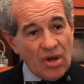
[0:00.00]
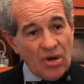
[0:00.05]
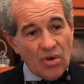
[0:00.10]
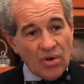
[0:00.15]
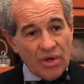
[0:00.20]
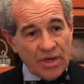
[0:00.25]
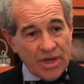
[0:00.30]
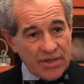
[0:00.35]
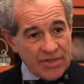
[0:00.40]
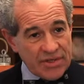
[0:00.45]

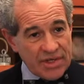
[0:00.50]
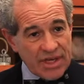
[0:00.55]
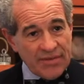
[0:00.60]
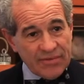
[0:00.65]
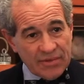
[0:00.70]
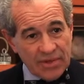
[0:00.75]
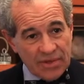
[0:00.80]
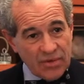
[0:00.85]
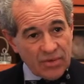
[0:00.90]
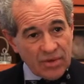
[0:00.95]
or doesn't
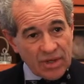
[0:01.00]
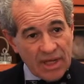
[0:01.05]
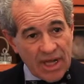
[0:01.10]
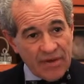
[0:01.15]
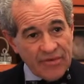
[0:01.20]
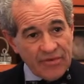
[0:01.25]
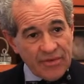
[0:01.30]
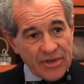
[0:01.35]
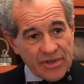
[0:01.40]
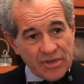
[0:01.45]
have to do a lot
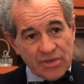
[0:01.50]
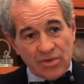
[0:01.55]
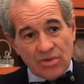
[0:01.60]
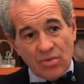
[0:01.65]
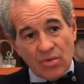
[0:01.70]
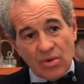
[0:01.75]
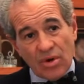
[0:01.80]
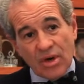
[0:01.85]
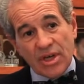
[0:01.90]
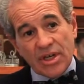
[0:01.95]
of physical
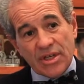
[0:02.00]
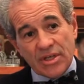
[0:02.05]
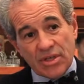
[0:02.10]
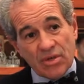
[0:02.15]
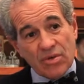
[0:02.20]
work is